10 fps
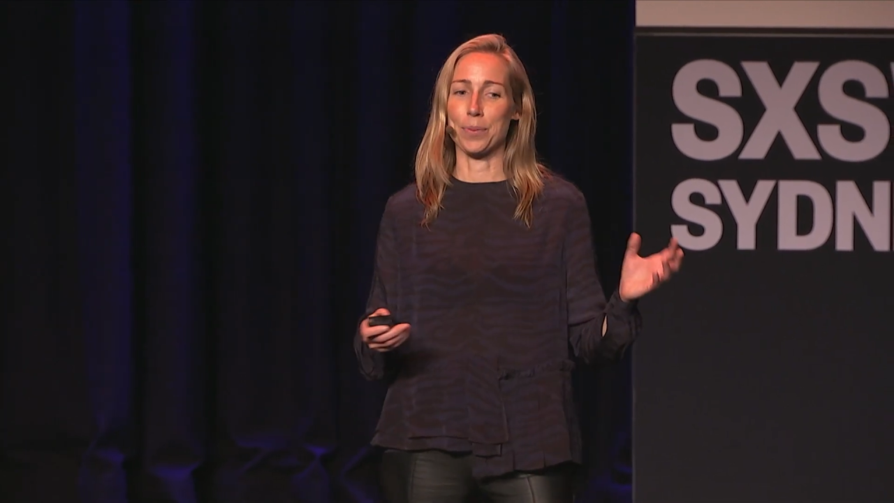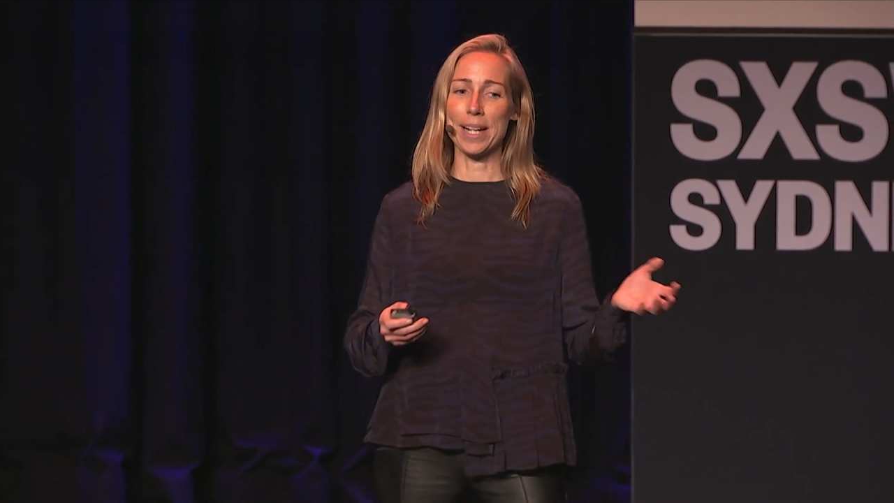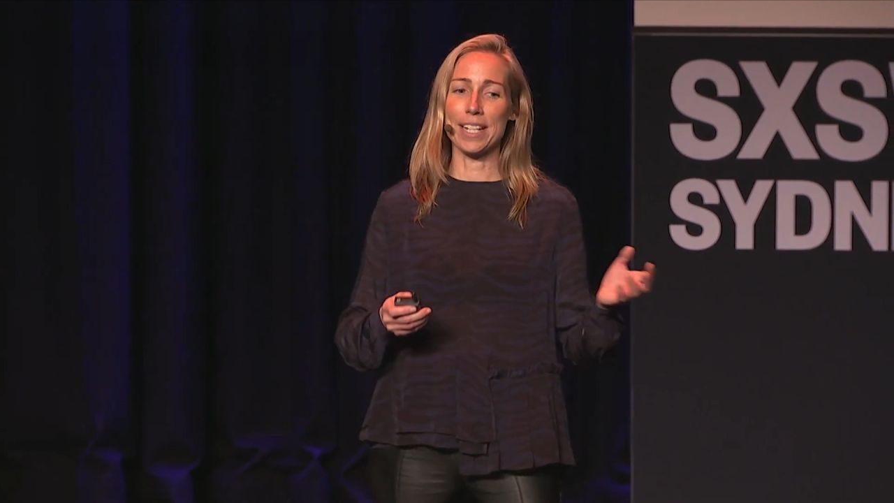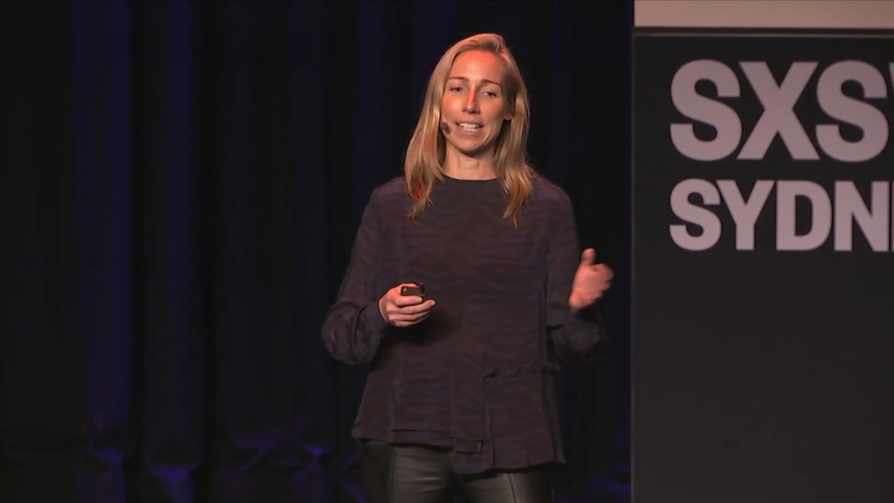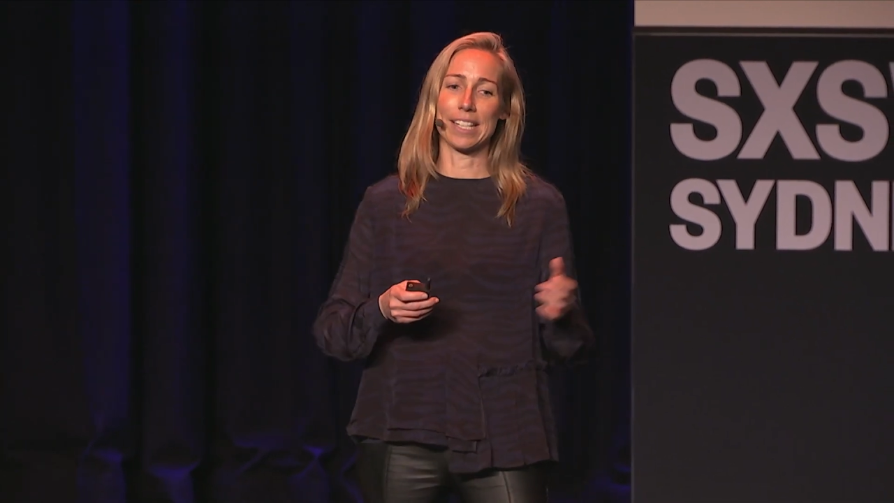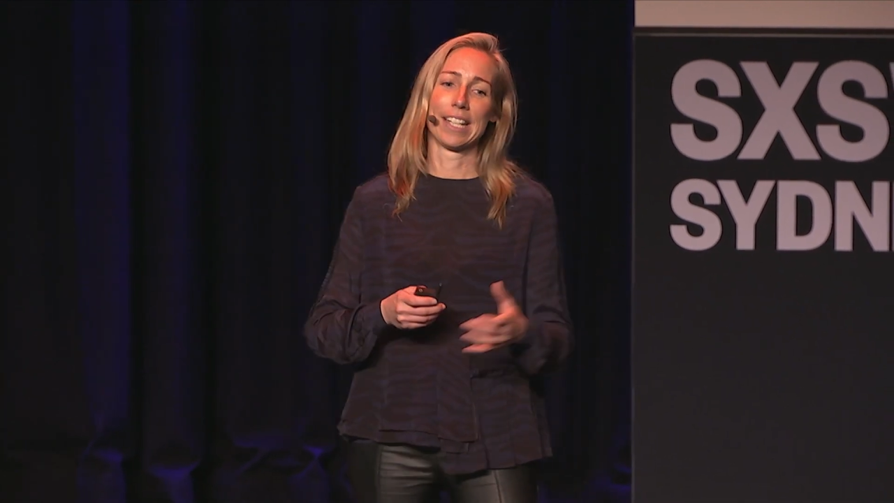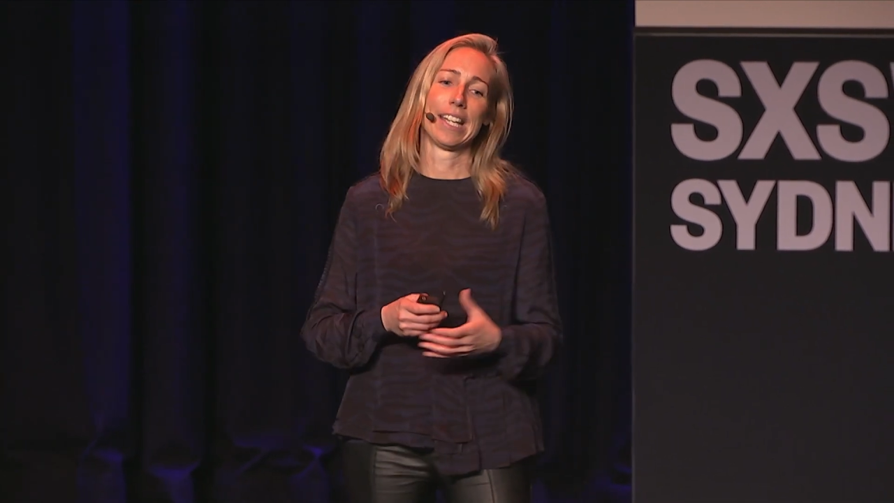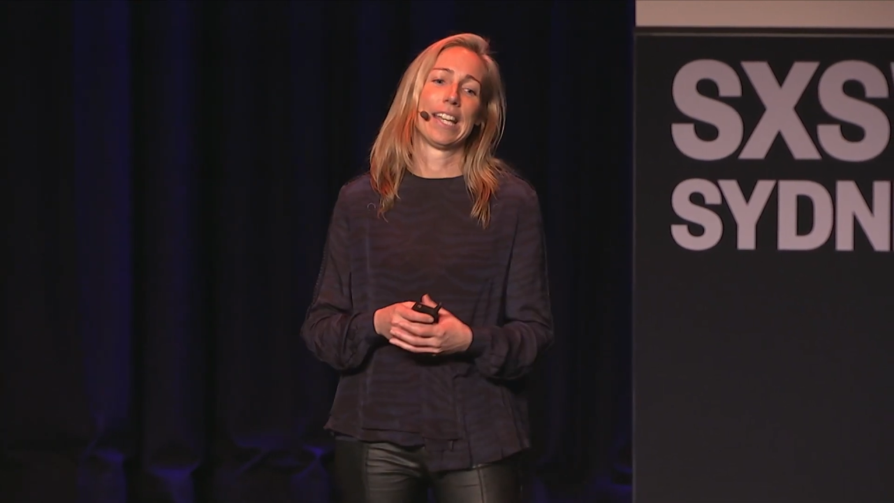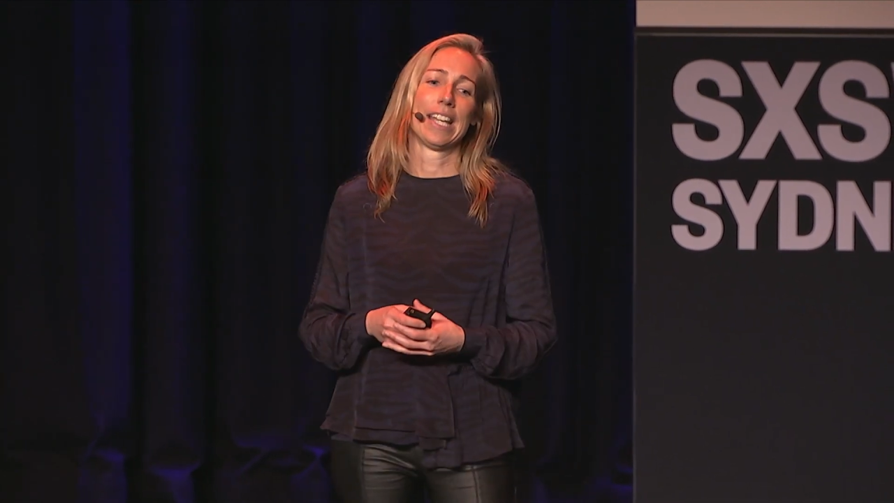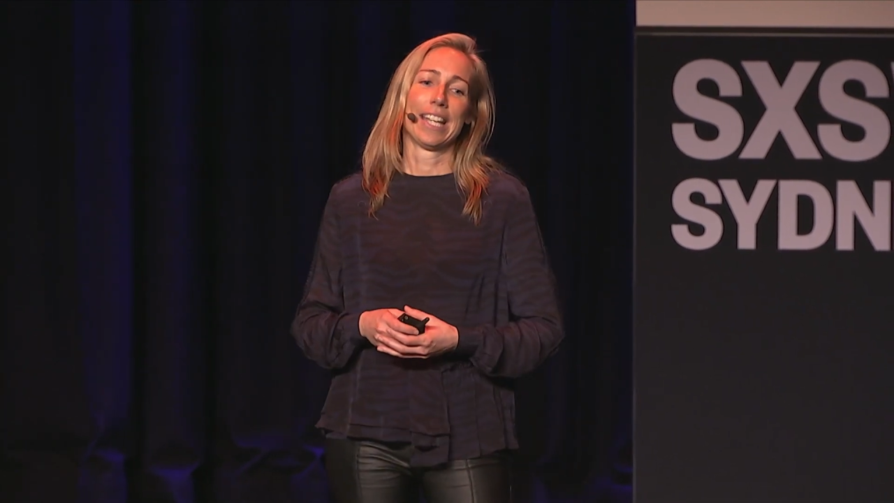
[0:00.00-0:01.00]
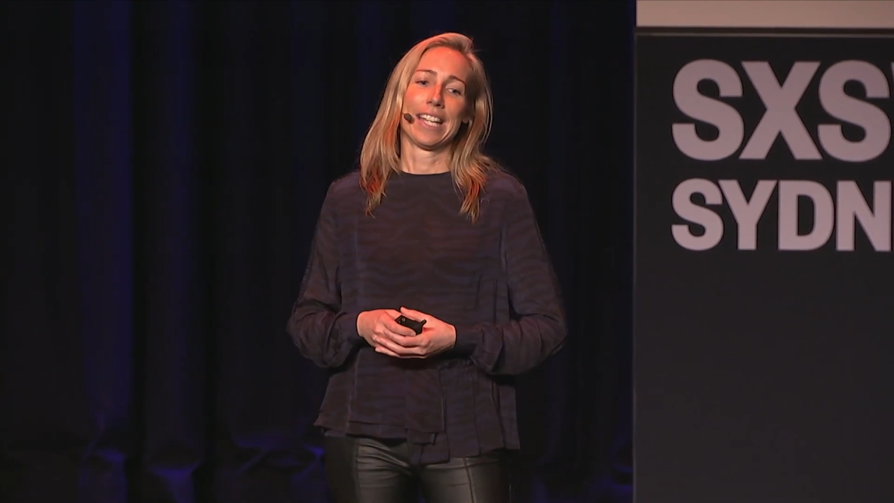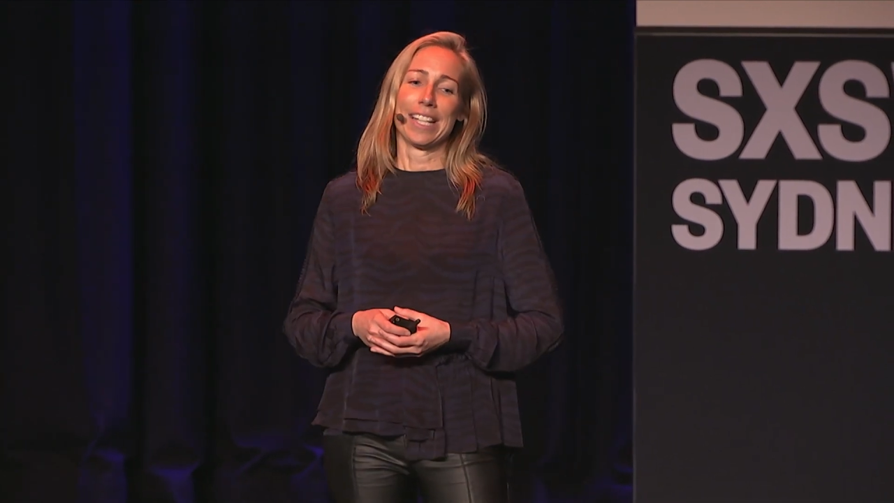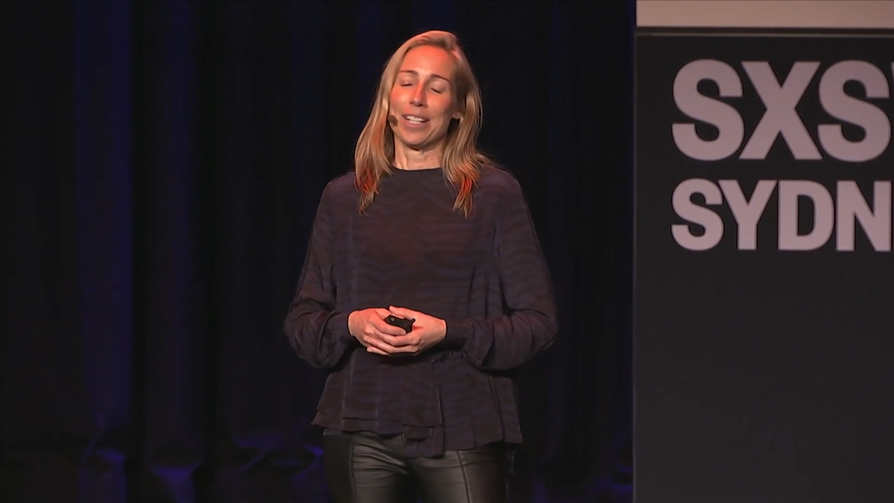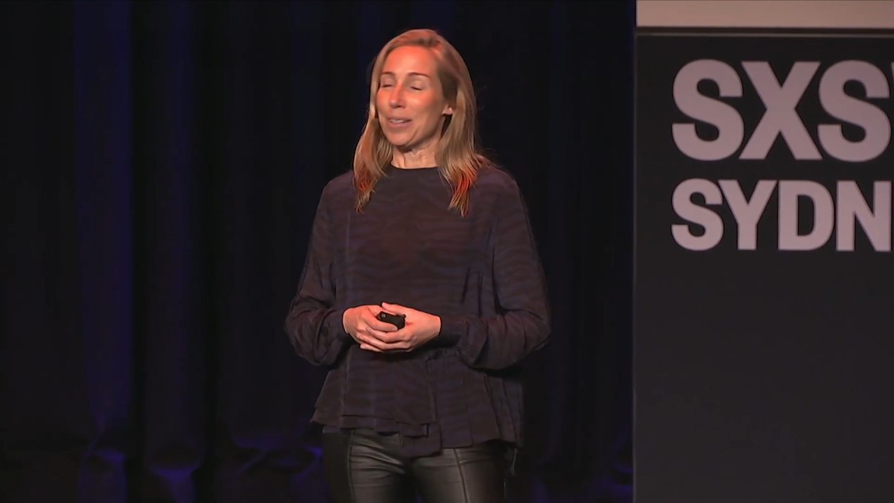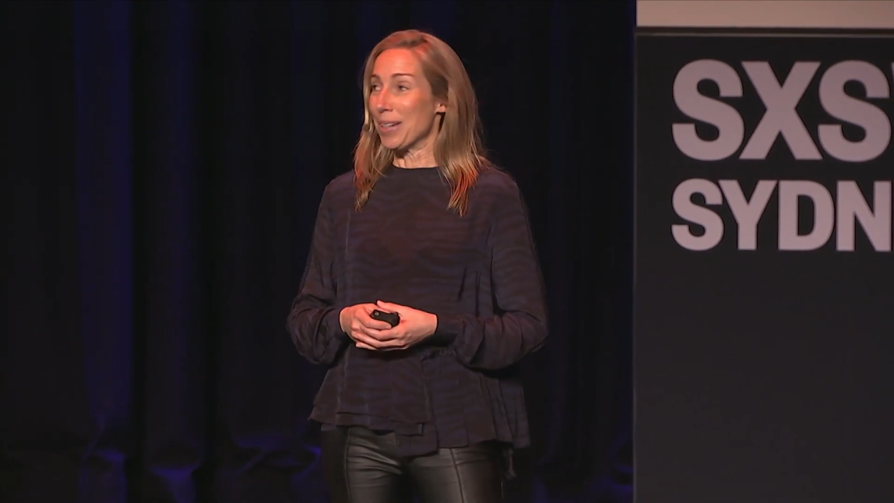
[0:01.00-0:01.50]
week.
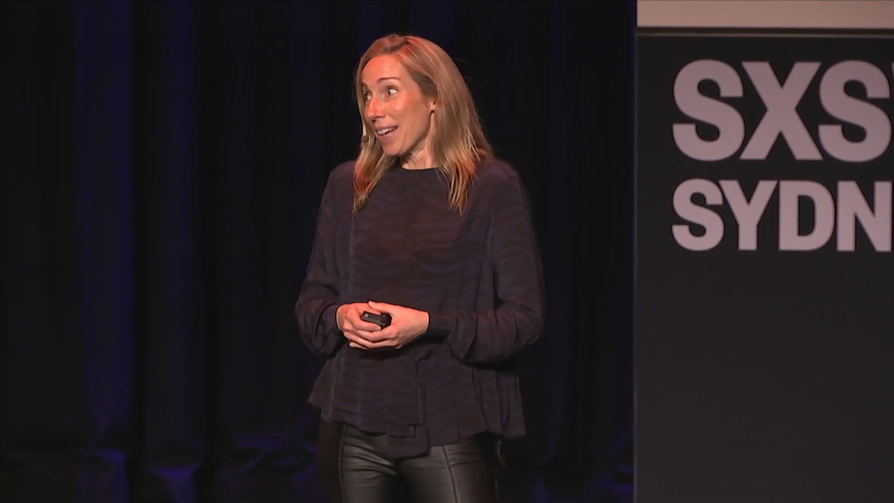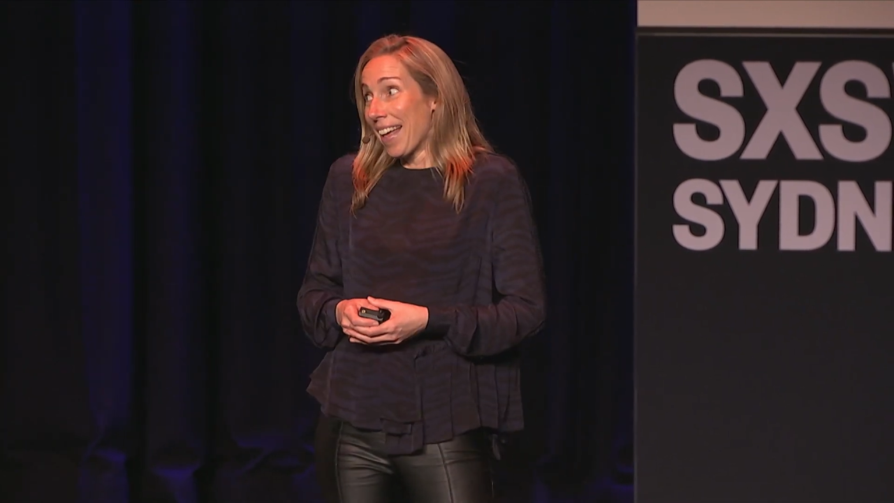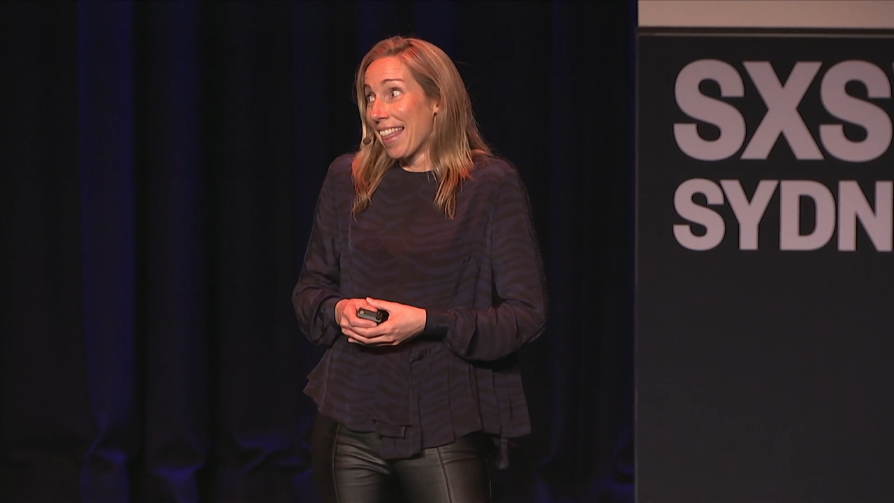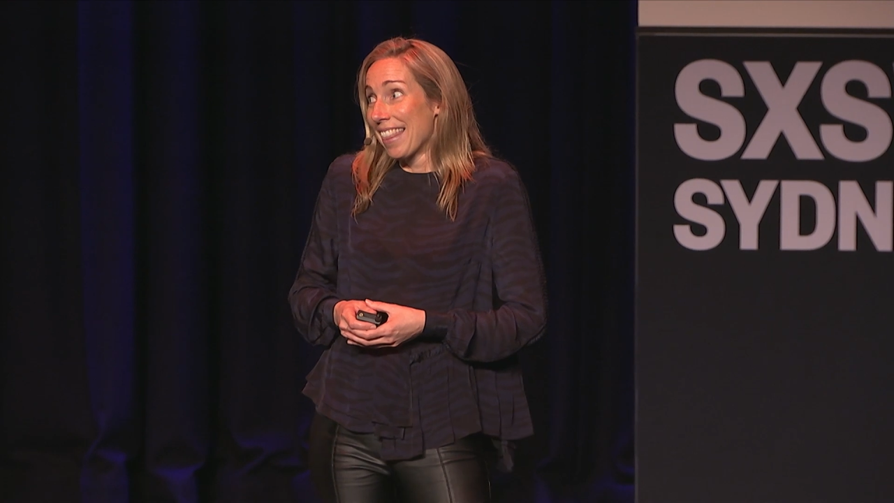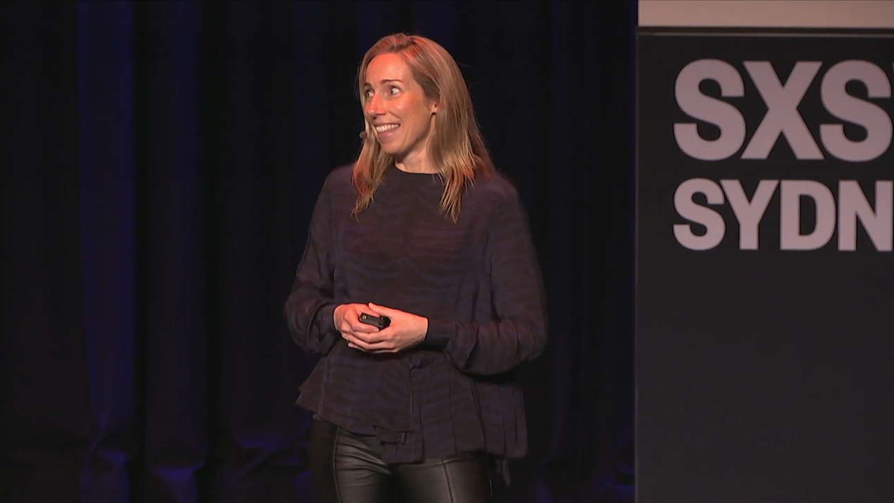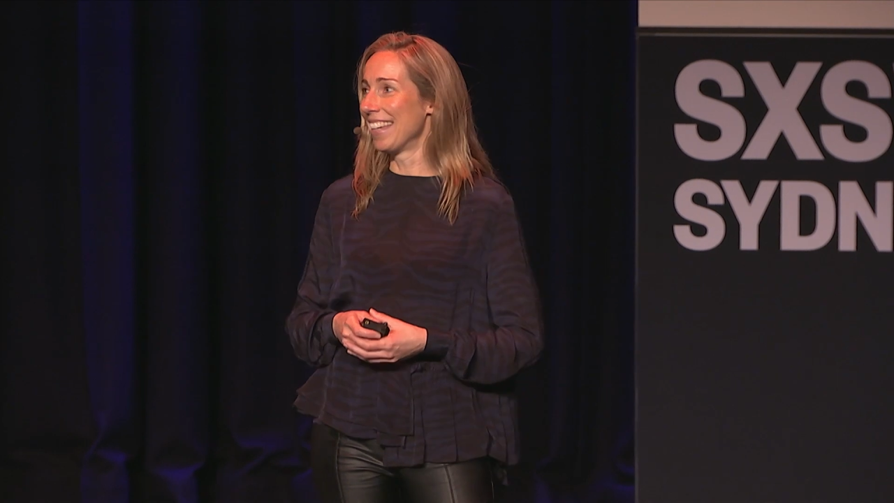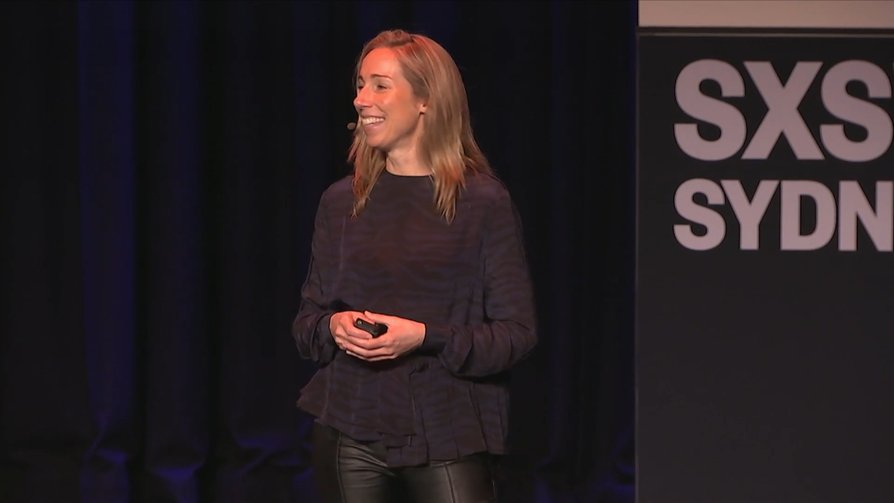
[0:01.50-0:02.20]
Wow!